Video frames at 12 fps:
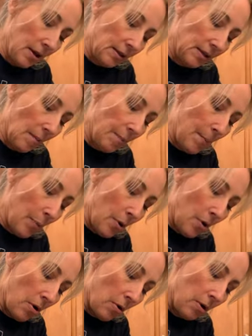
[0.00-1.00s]
Some
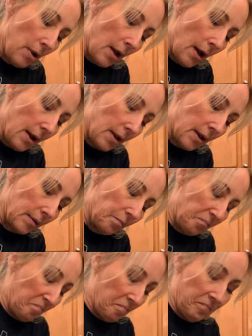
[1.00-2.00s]
people
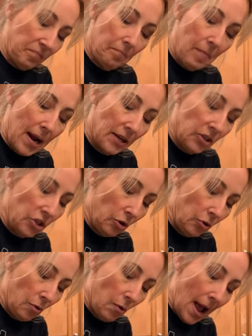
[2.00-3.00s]
might
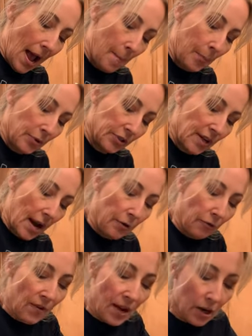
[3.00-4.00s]
do apple
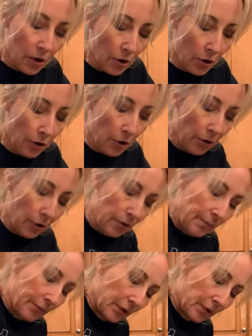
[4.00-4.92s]
cider vinegar.